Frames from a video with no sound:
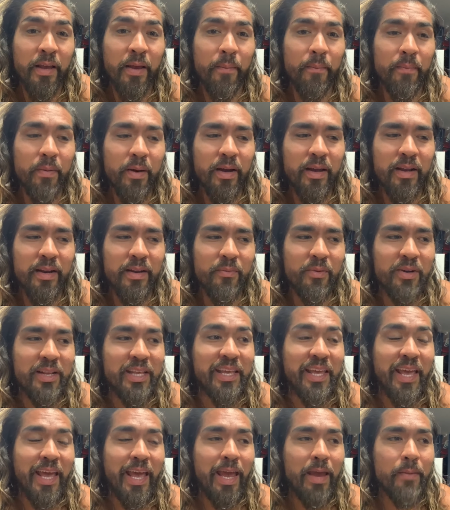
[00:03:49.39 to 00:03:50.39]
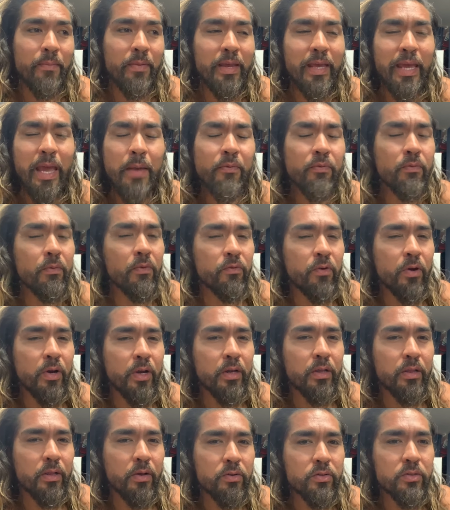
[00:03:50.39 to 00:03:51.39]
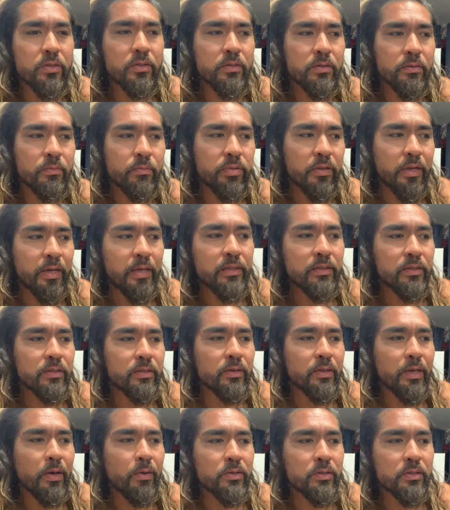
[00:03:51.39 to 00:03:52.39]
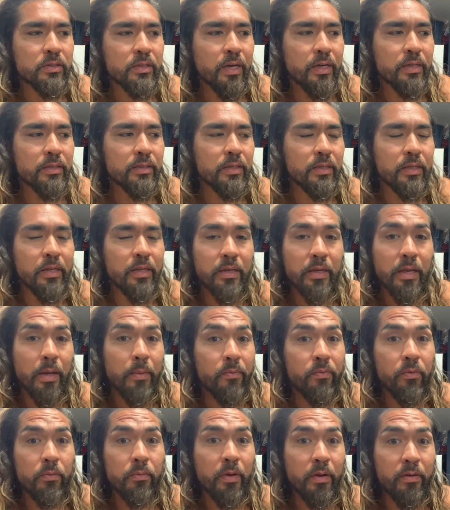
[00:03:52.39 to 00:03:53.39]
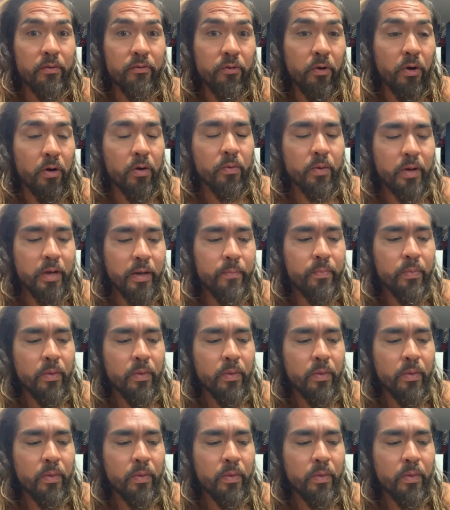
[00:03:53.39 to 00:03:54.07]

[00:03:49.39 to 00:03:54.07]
But when he came from a very close place, so that was nice. He didn't come from like far away.